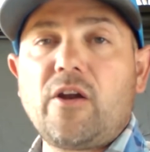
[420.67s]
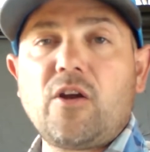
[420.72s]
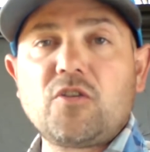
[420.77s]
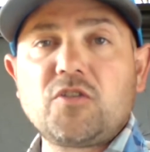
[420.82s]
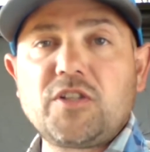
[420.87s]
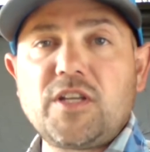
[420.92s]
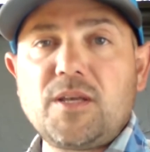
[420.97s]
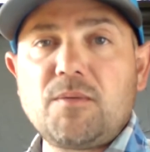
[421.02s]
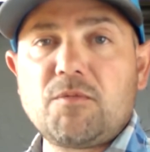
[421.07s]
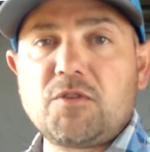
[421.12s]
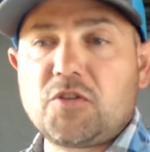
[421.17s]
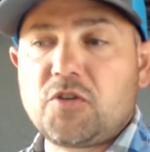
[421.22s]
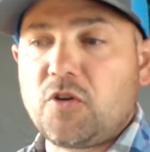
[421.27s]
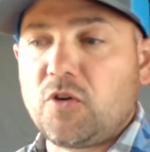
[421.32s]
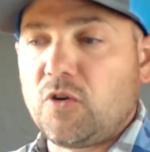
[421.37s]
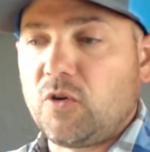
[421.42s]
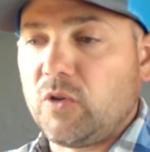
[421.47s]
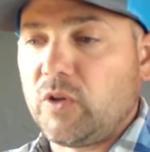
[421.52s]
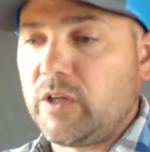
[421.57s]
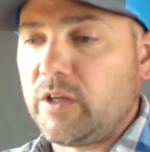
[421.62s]
our team
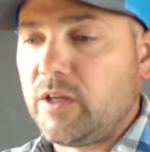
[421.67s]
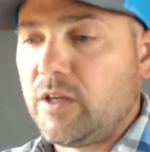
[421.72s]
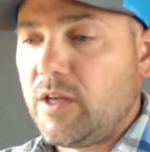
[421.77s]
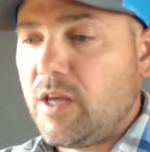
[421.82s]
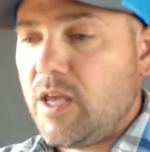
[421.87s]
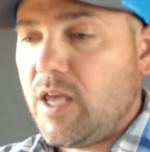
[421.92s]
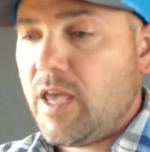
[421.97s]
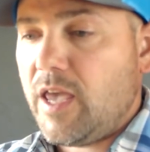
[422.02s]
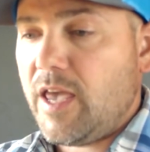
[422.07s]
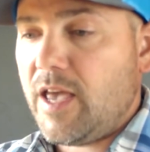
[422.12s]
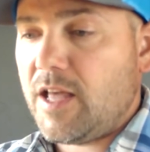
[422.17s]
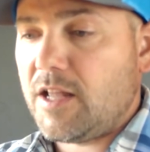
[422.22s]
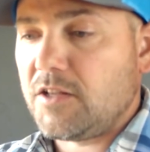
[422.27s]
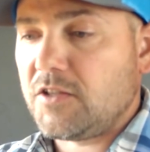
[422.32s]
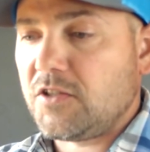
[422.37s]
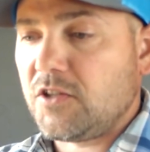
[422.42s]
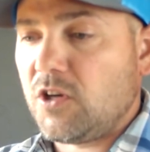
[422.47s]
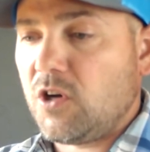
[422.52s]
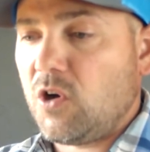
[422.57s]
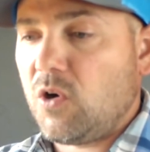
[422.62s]
internally, and
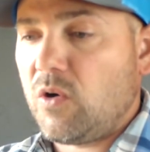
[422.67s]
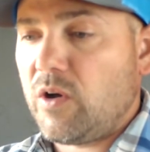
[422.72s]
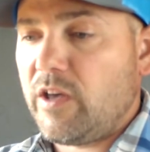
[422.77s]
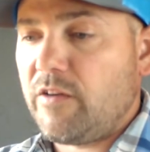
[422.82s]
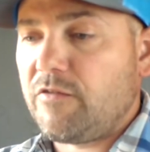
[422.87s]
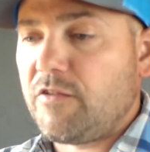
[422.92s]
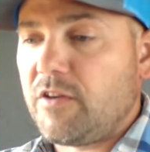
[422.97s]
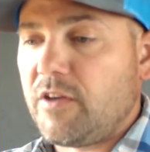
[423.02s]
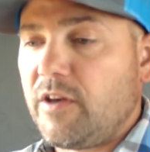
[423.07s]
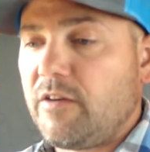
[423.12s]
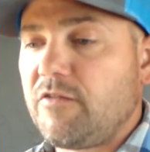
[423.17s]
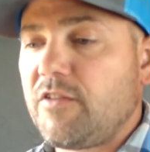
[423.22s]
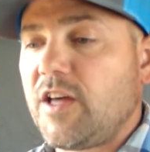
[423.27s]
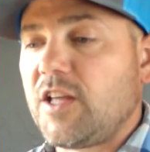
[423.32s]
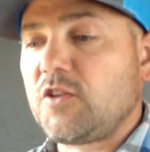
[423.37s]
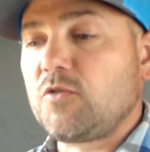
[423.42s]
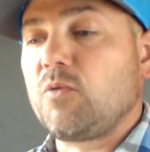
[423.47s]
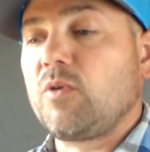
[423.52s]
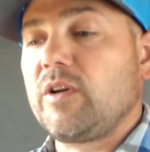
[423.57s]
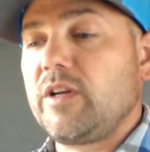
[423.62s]
so if
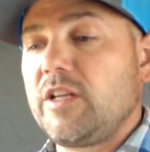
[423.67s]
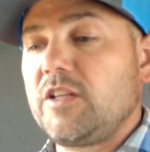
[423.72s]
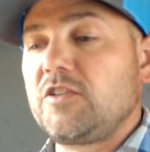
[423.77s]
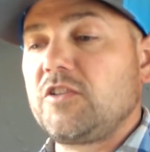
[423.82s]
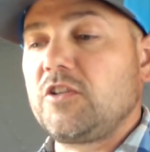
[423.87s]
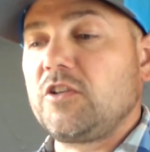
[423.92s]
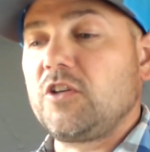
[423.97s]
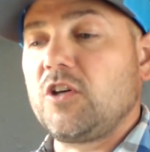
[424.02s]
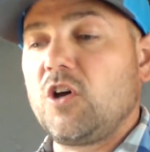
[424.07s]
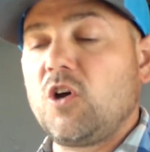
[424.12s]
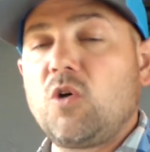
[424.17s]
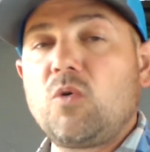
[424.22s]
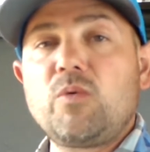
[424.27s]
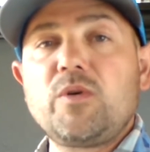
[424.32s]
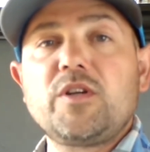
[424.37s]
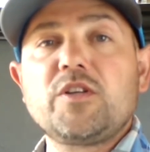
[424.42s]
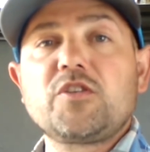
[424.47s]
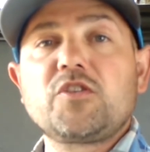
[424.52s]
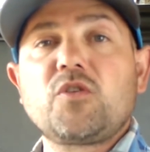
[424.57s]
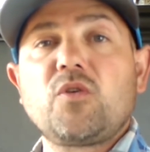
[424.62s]
that's where it needs to go,
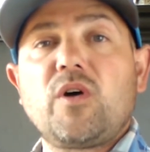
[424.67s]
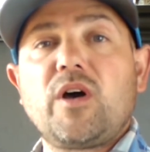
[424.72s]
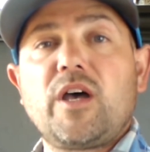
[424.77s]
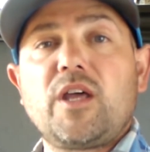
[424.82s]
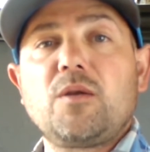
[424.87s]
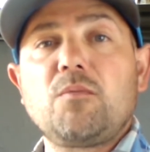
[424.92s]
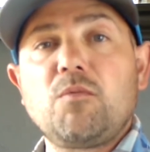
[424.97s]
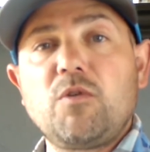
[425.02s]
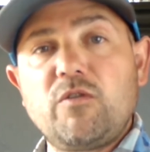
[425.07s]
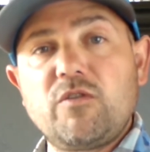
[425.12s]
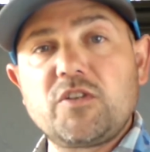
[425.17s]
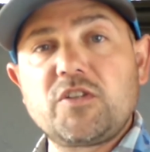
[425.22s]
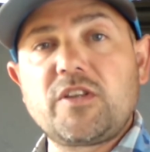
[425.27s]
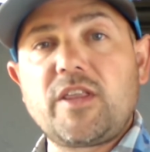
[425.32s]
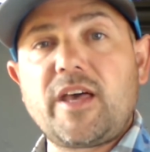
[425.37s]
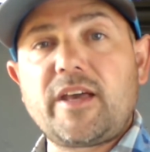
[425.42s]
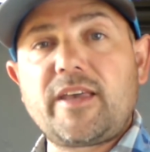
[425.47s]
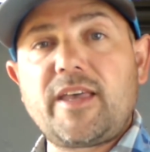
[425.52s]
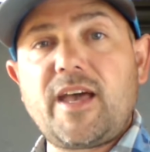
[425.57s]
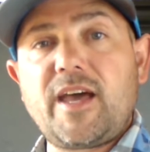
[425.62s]
we just go ahead and move it to
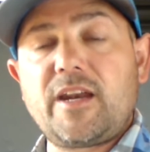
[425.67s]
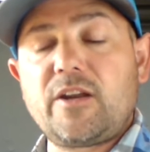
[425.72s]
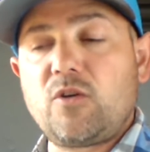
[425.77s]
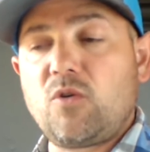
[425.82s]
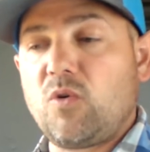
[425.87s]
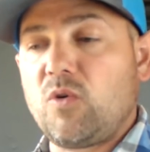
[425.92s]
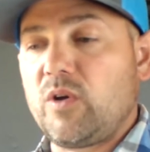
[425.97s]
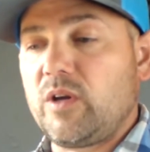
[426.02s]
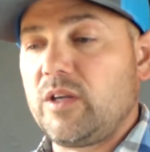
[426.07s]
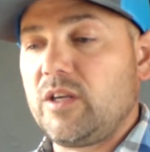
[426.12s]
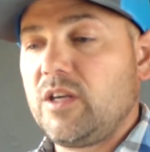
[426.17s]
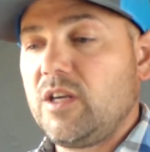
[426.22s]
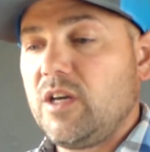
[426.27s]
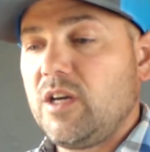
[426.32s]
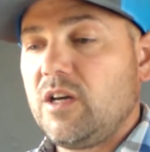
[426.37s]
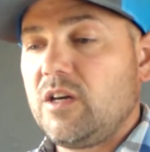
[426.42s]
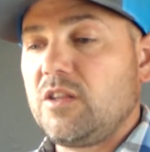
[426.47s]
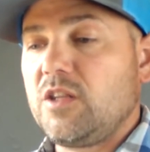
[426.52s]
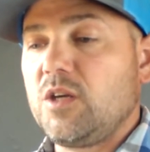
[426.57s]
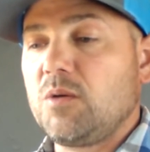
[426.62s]
that category.
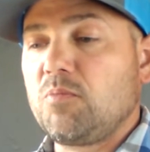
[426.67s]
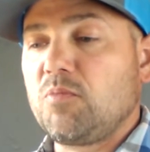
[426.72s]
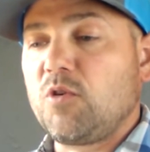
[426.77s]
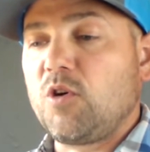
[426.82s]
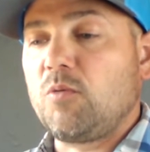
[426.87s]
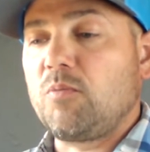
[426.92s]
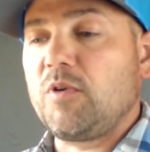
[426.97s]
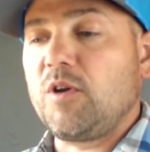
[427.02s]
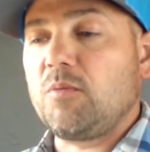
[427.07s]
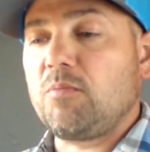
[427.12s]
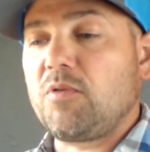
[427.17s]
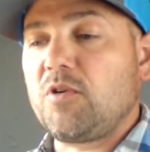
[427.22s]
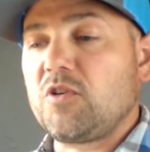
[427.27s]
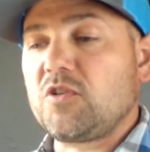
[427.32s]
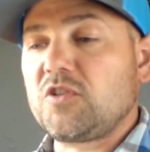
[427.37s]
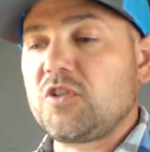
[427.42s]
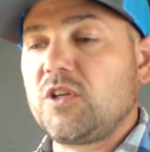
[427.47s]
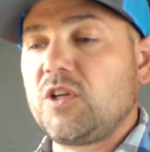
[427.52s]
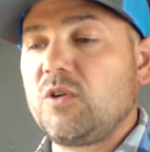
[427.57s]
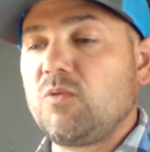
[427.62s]
The appropriate
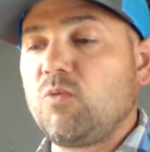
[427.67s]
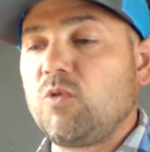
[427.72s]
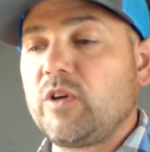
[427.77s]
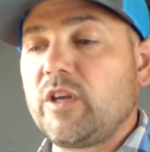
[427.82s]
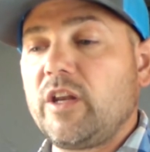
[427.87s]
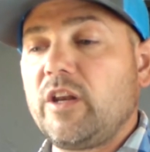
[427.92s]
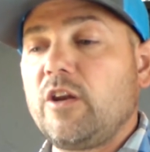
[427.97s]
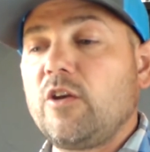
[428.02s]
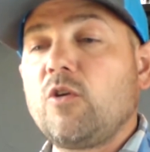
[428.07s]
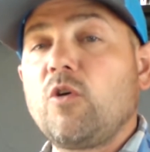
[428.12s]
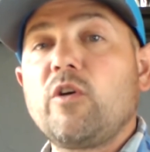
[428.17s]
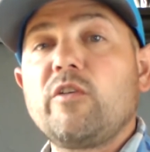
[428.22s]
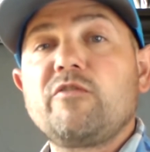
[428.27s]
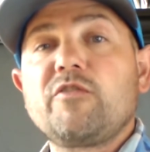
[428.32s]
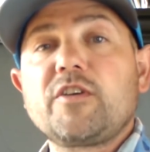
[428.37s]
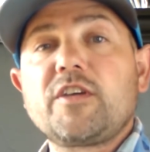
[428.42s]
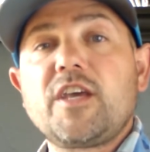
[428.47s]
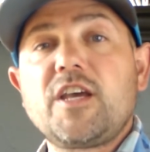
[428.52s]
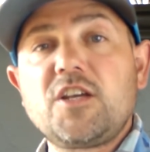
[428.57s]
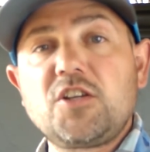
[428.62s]
person will get a
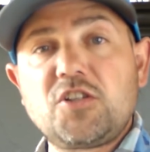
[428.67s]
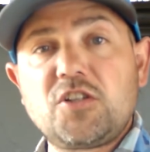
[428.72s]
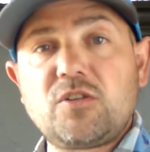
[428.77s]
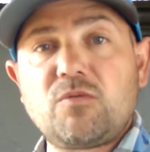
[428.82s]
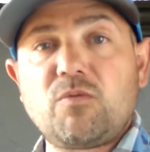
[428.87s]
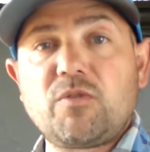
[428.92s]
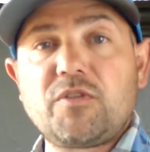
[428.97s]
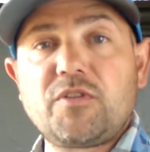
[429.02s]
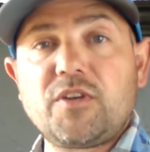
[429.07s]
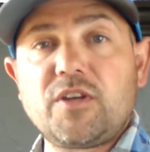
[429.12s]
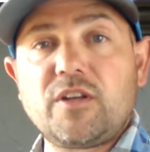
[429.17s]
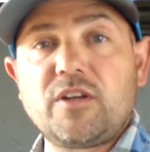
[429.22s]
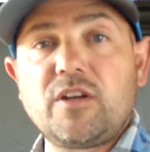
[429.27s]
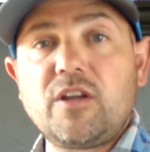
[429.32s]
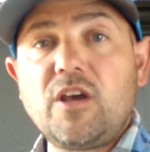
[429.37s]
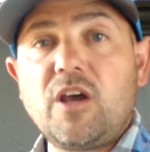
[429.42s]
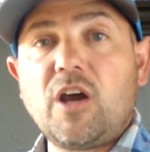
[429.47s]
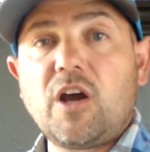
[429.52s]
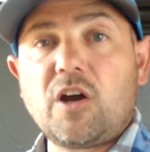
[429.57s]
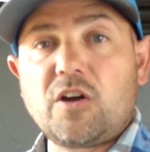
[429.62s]
notification within
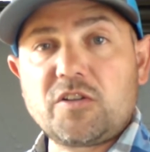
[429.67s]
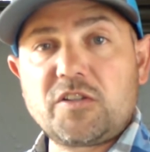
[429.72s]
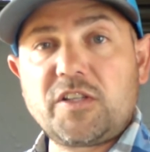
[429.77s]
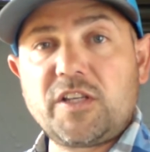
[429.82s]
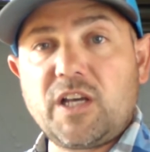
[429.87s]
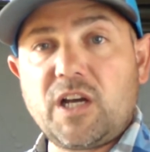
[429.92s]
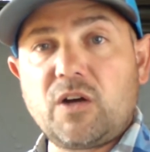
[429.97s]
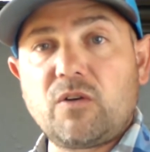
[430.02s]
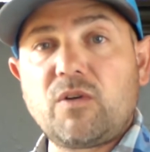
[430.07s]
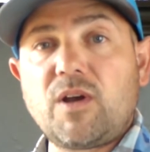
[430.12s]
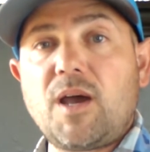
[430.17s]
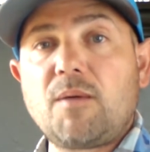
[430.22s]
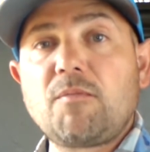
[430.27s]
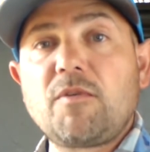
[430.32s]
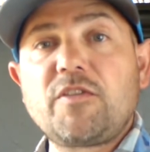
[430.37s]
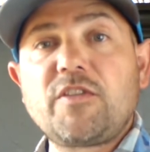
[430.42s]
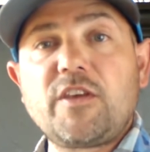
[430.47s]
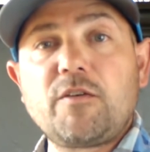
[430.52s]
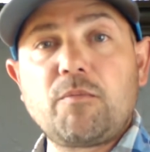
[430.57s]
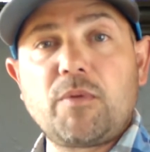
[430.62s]
our CRM
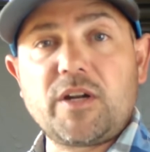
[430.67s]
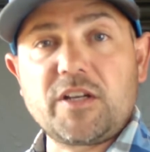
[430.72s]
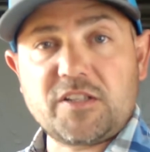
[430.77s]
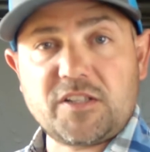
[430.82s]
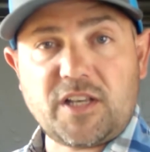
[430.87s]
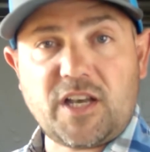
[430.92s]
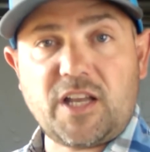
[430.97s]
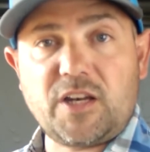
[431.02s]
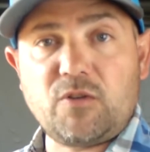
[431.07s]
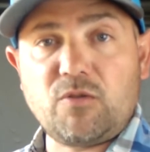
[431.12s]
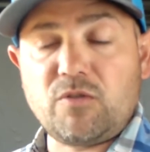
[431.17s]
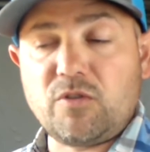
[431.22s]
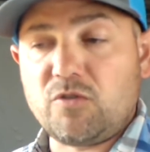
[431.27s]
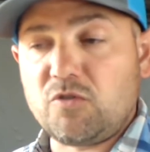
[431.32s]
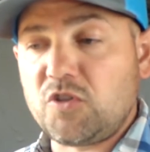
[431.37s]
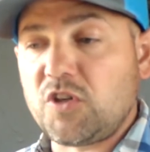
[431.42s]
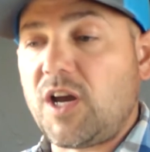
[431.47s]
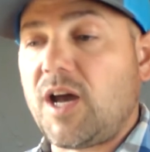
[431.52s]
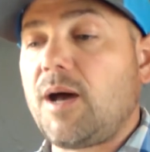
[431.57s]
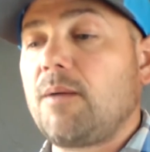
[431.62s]
that they've been assigned to a new
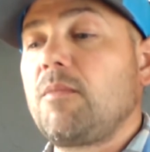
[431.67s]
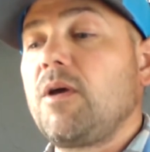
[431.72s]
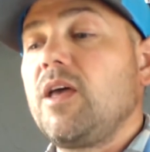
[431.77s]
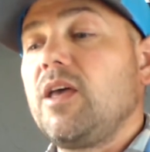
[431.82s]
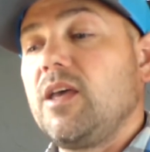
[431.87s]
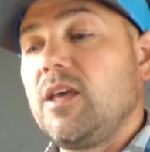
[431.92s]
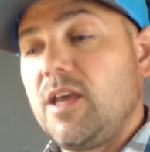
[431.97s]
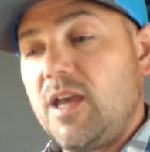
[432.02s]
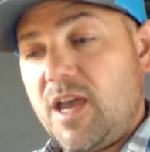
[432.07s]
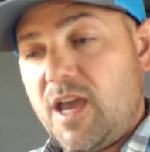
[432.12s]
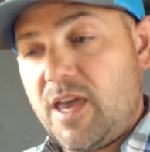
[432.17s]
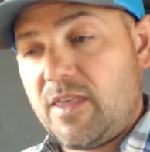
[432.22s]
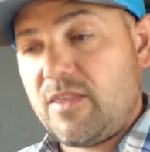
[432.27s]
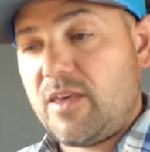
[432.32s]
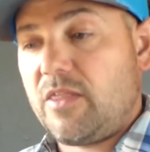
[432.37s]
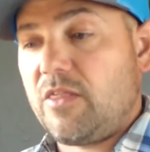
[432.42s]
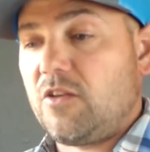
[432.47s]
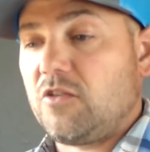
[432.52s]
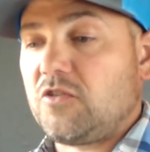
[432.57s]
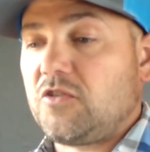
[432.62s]
job, and
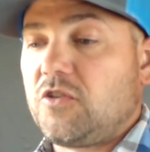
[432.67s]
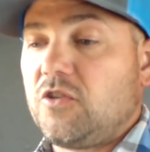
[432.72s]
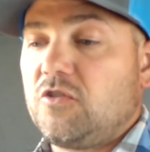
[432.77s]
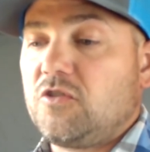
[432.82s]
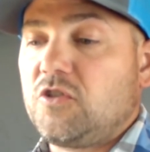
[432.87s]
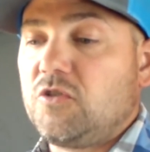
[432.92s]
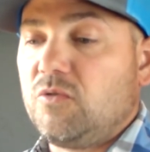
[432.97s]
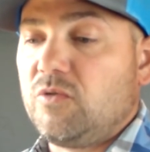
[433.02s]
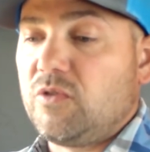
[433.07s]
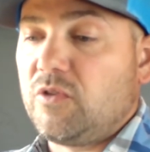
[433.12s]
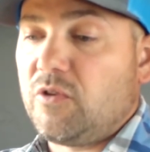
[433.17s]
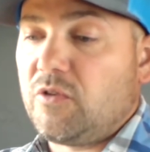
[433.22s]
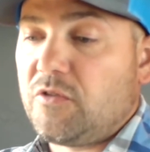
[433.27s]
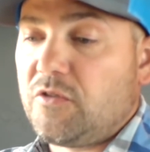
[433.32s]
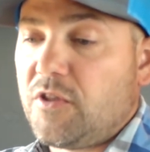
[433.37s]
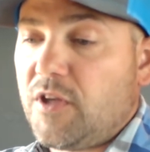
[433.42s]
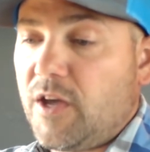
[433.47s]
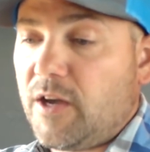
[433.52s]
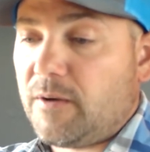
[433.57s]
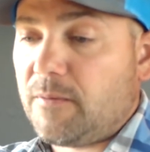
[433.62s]
then they'll start doing their
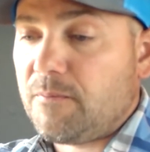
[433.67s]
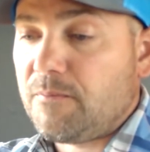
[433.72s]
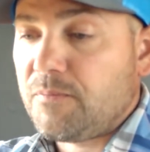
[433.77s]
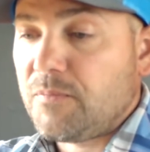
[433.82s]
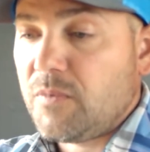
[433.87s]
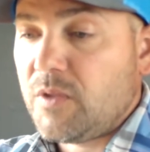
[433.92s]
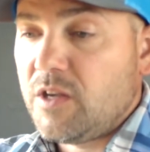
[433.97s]
thing.